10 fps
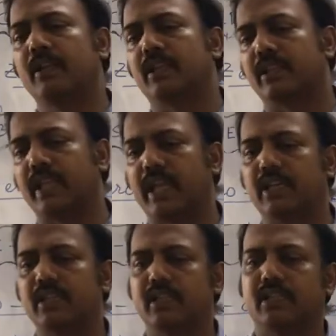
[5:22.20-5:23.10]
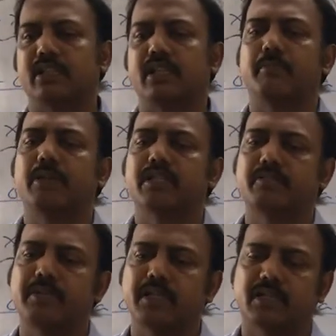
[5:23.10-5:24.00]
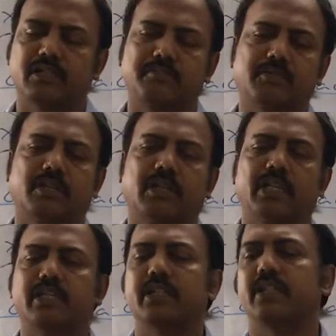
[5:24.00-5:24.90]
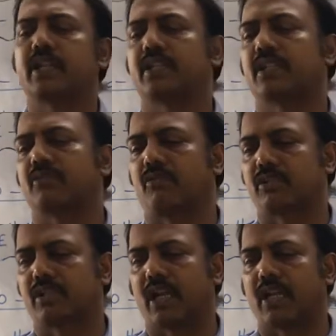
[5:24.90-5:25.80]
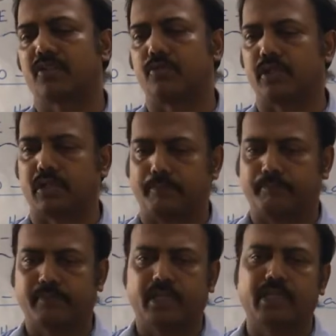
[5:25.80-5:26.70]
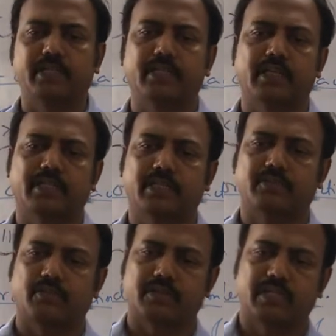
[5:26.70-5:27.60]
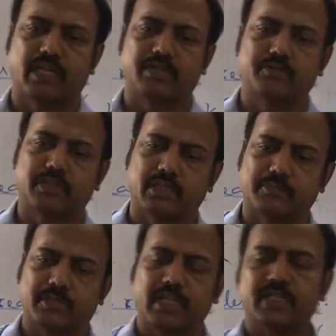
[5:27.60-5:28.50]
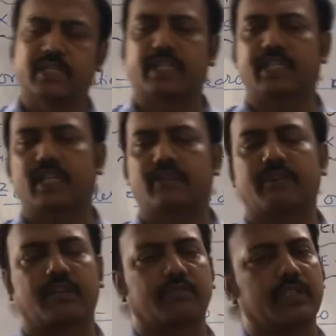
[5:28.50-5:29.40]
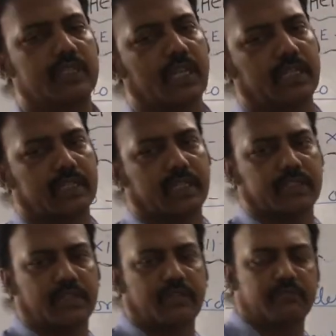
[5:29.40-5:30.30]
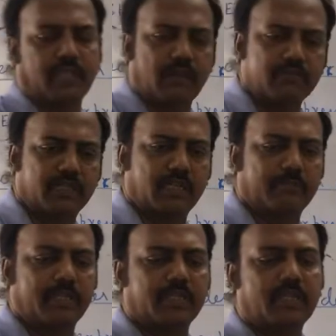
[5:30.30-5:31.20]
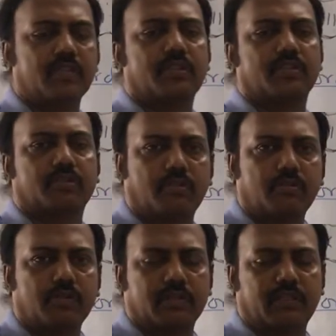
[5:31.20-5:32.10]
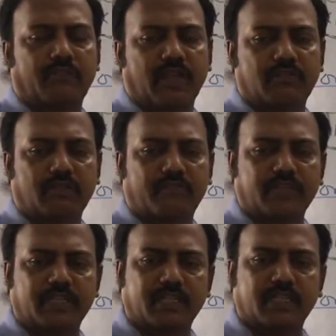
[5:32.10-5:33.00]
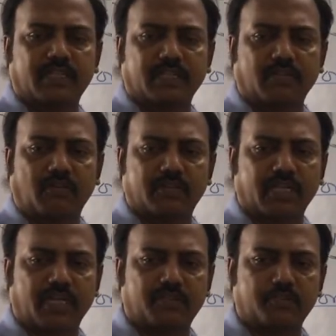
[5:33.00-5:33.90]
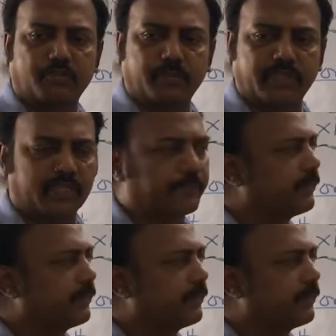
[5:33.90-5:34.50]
then there must be a term called integration constant should come. Integration constant should come. Since here we are doing the integration without limit, so the value of integration constant should be there.